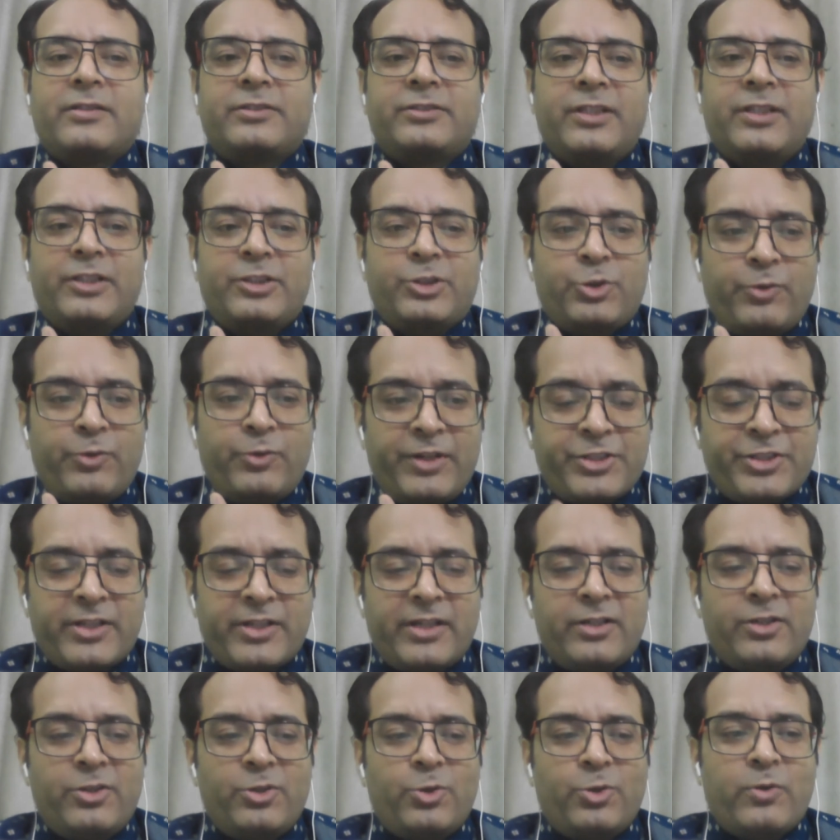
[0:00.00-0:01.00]

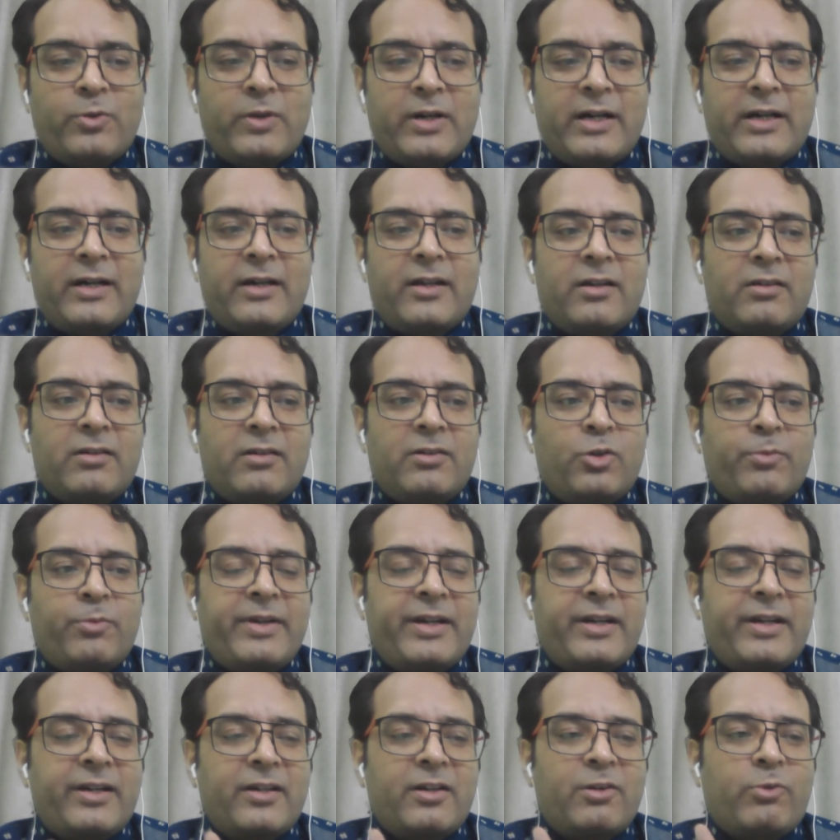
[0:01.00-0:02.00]
situation you are, no
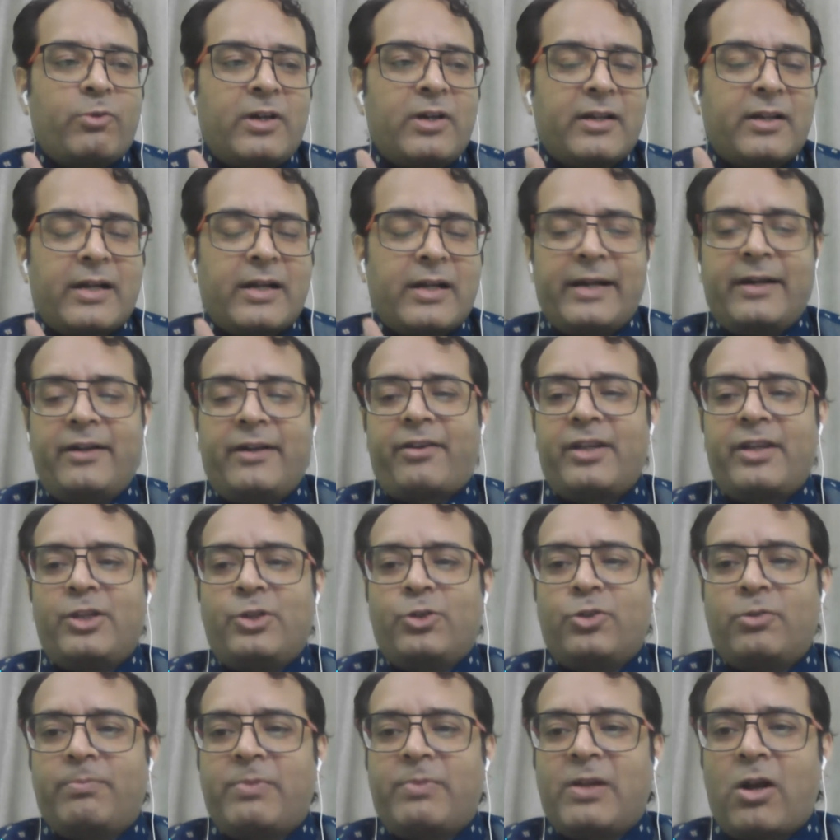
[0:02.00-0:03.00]
matter what country
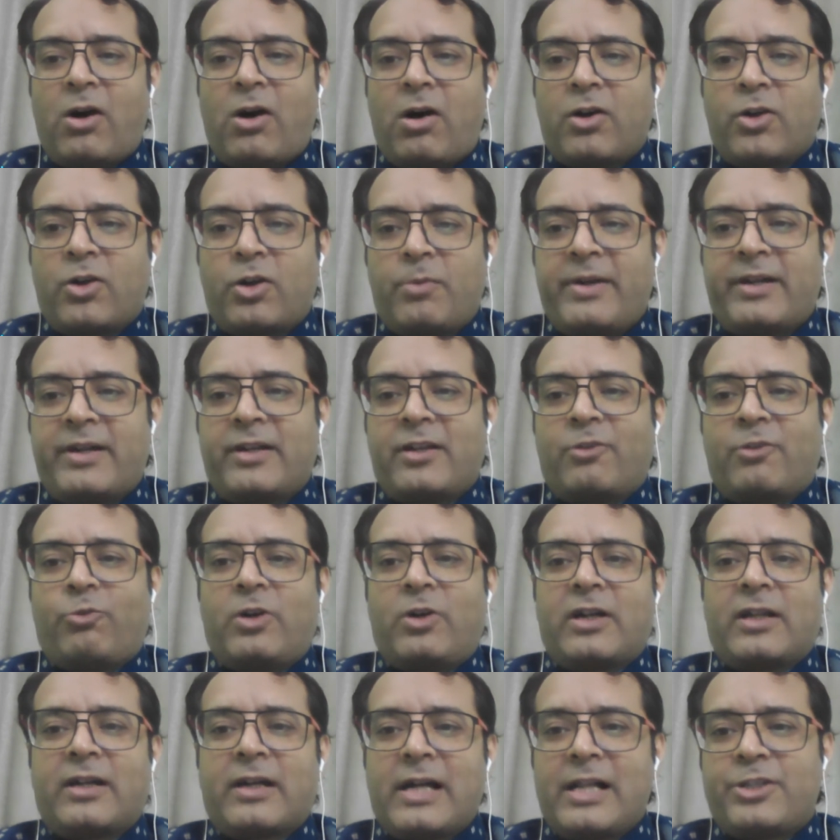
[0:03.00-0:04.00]
you belong, no matter
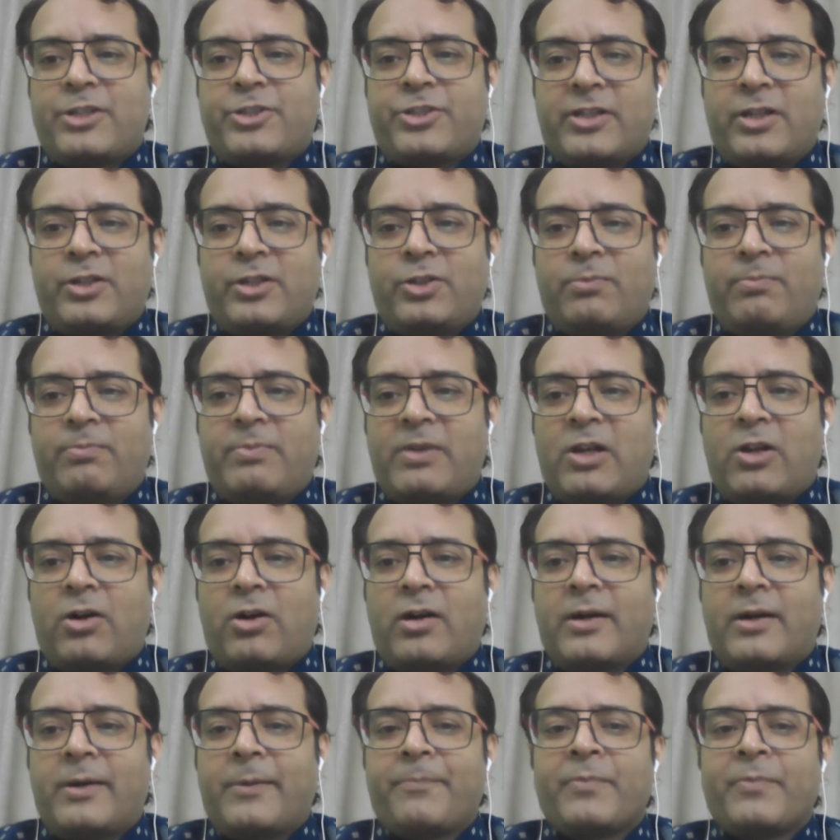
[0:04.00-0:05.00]
what culture you
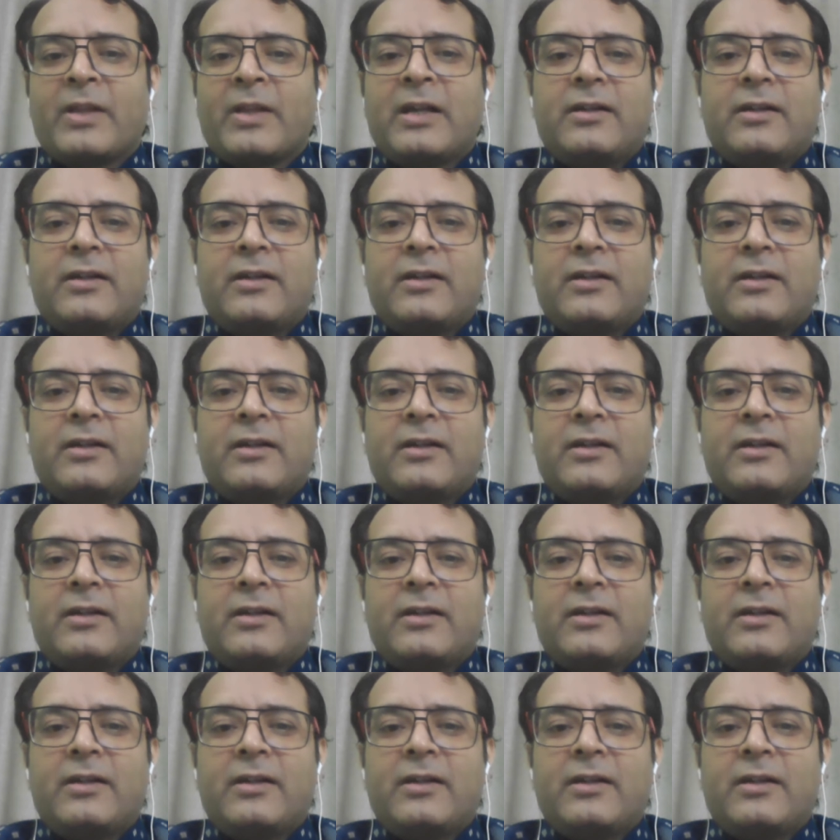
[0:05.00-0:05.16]
belong,